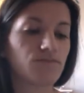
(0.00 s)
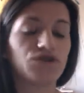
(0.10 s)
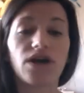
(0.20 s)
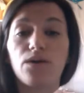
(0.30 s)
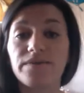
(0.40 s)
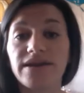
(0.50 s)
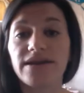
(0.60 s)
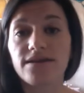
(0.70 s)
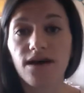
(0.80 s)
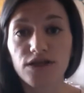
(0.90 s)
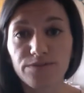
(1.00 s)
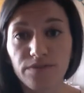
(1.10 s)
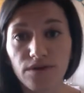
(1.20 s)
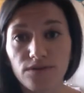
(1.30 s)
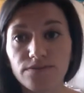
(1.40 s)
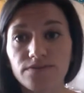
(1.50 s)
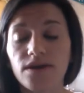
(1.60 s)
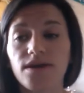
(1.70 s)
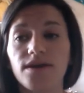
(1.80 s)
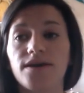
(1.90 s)
I'll be in the hospital,
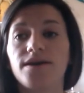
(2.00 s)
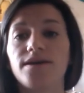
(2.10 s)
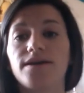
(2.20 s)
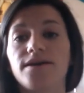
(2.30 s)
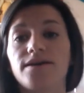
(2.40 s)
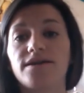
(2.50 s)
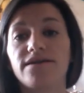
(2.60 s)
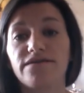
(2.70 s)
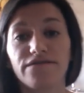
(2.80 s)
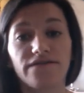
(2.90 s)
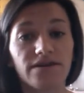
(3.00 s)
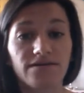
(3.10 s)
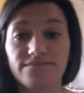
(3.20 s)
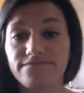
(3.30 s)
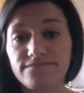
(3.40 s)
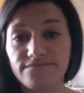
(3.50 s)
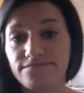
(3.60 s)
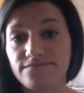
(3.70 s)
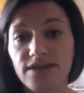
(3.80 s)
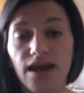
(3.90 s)
and the different,
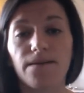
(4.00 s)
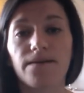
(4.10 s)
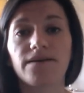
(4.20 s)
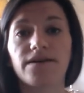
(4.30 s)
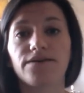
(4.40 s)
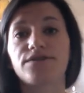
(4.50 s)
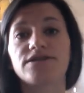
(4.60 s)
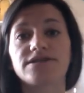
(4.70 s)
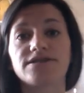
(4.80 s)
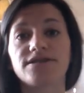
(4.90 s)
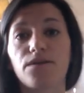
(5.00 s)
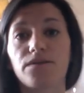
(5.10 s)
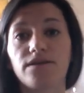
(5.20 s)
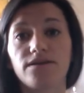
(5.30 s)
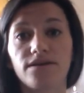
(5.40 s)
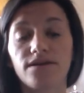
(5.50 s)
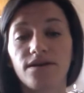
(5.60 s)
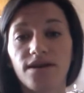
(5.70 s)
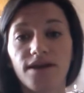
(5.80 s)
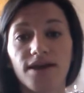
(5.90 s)
yeah, nurses that will
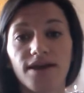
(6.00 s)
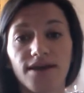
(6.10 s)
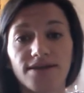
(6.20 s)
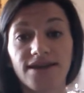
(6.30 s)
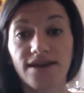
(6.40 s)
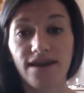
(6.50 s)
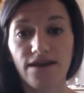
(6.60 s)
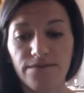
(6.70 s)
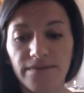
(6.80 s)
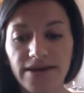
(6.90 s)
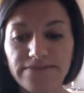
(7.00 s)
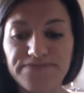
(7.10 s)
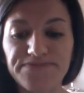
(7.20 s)
take care of me.